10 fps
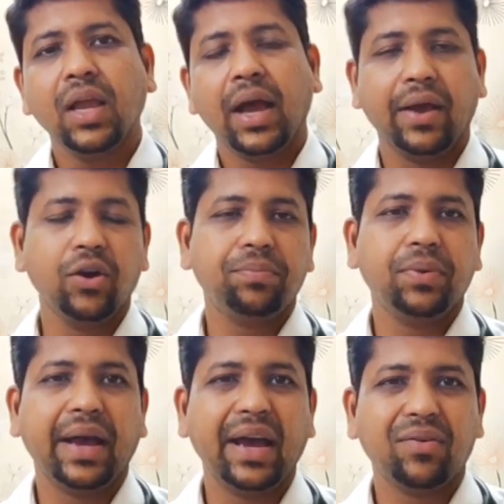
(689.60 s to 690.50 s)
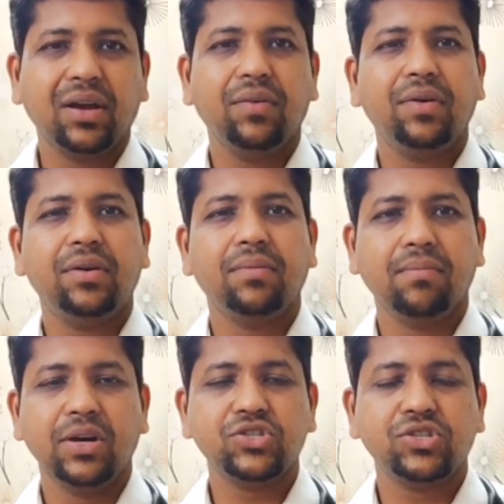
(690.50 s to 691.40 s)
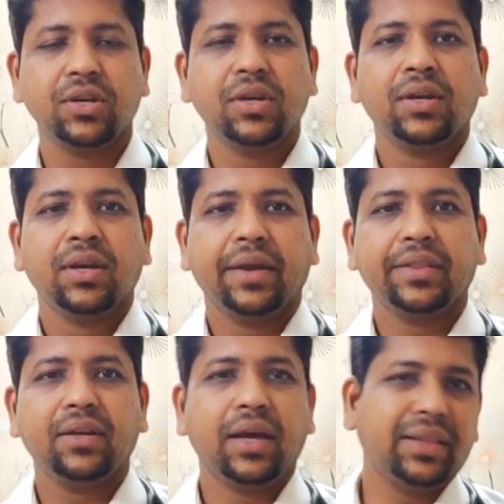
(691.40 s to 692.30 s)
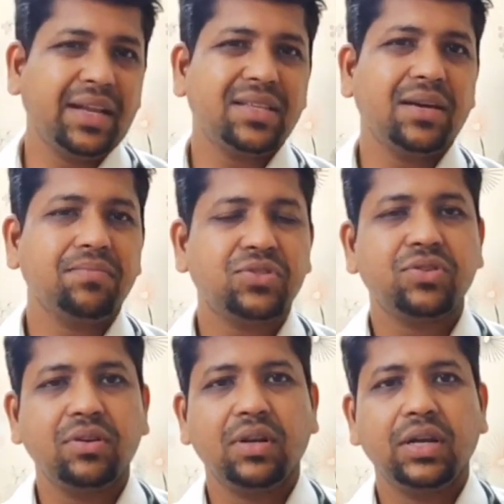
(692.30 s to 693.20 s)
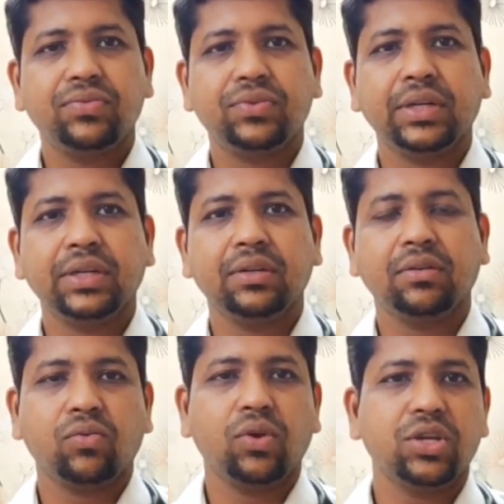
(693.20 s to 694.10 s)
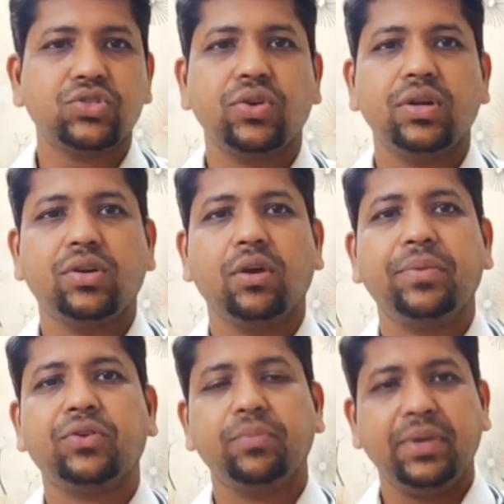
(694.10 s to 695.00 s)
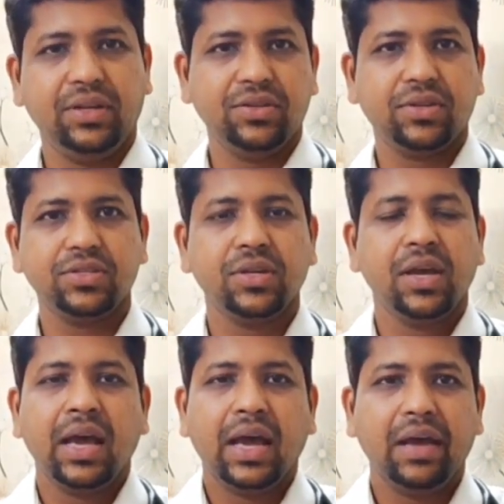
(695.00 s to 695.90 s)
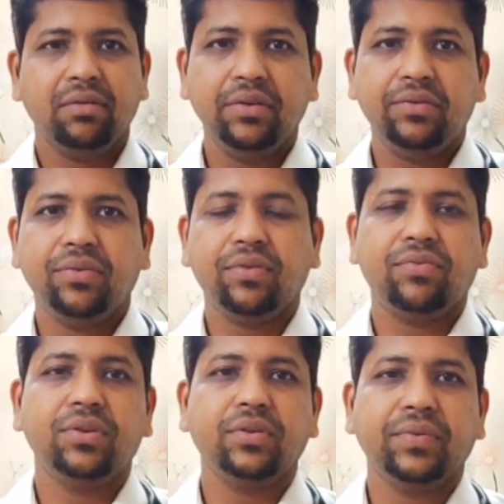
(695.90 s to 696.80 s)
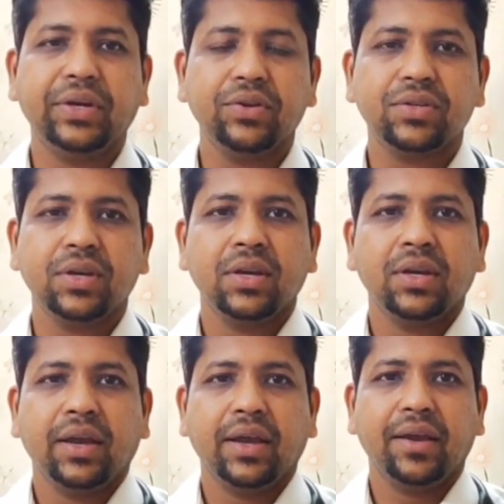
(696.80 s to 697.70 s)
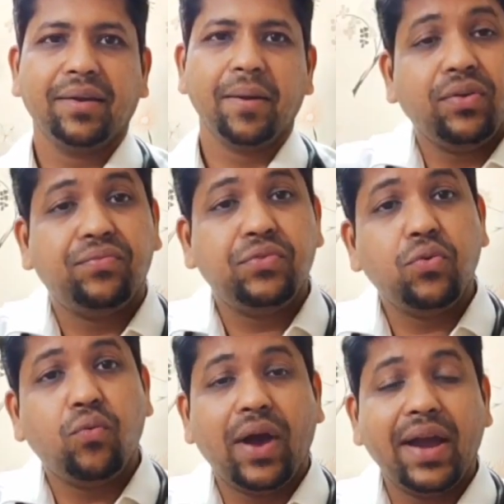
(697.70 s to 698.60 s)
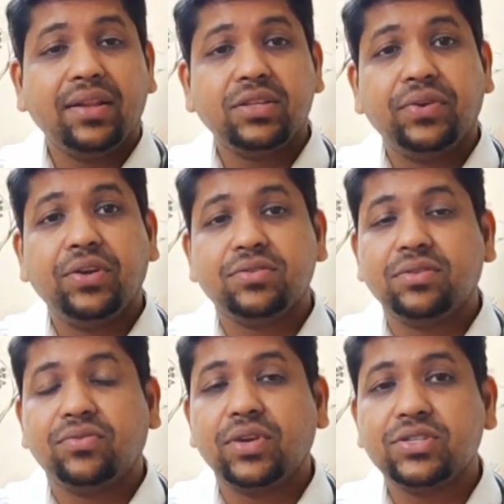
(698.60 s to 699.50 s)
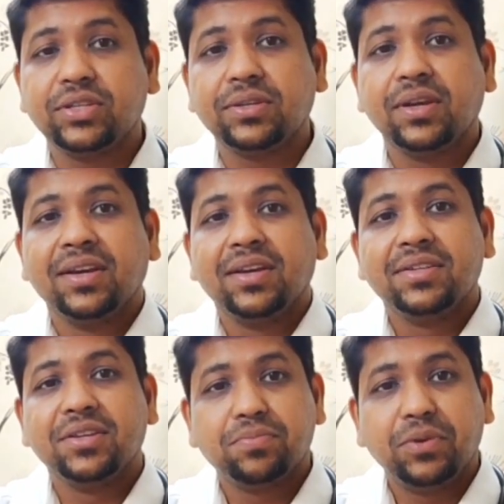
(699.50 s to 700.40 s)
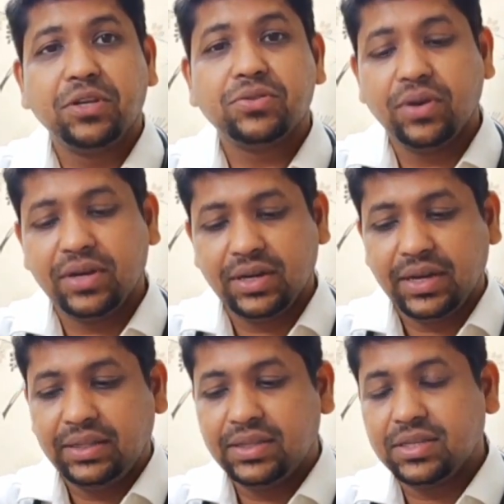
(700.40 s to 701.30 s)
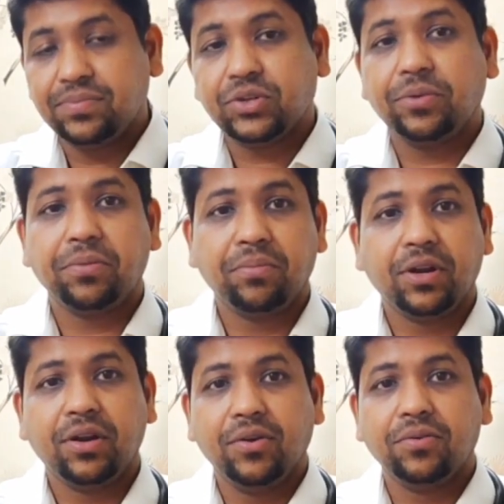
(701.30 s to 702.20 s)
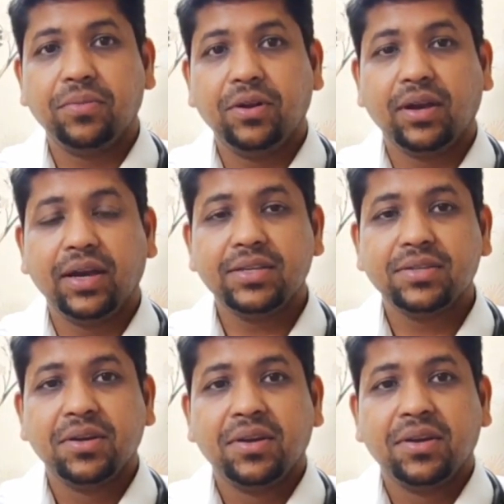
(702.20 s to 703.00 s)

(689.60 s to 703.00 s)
I hope I have covered much, and then there is some still left in cholesterol topic to be discussed. I will leave it for further videos, and if you find these videos interesting, just please go ahead and hit the subscription button down below, guys.